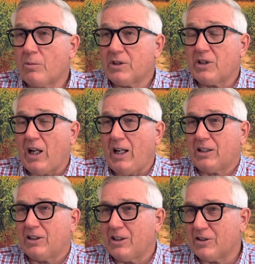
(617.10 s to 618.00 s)

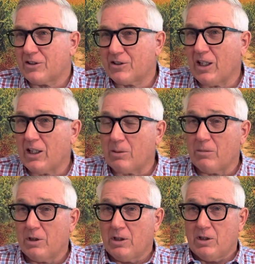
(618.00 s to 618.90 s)
exactly the same.
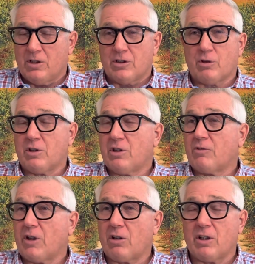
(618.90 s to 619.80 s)
So at the
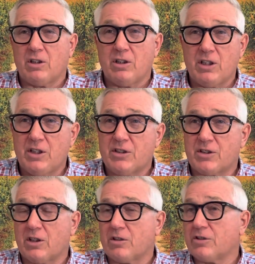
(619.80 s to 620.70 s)
very least,
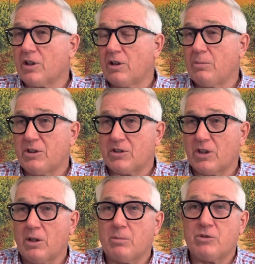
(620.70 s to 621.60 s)
there's going to be
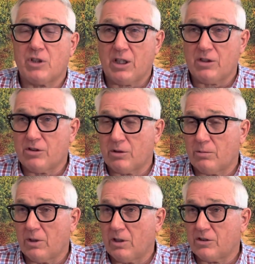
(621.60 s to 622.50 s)
some change in
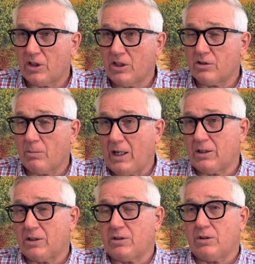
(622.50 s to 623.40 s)
uh, change of
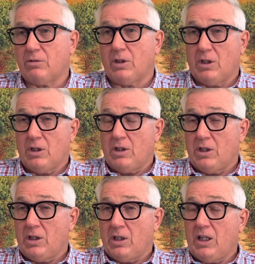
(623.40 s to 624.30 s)
magnitude.
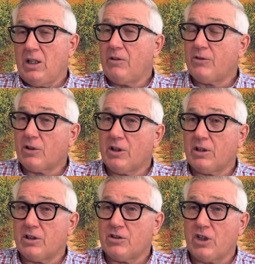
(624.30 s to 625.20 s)
And if you're
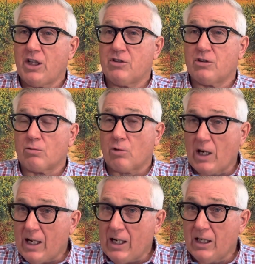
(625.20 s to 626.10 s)
getting a change in
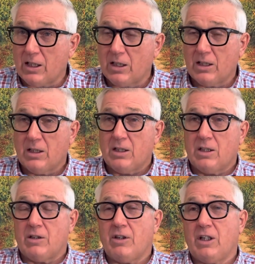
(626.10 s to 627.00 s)
rank,
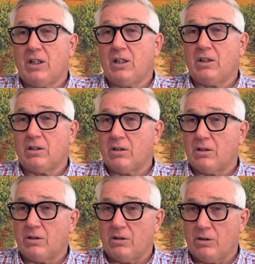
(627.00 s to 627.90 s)
then
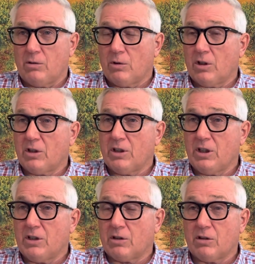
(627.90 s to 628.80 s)
you really
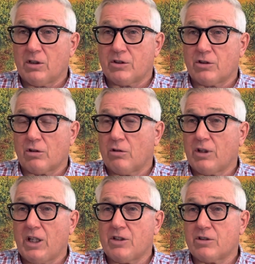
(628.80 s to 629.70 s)
need to look at your
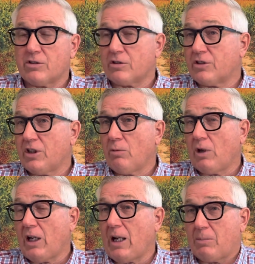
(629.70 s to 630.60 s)
locations or see
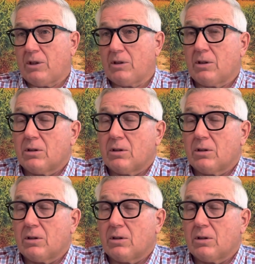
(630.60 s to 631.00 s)
what happened,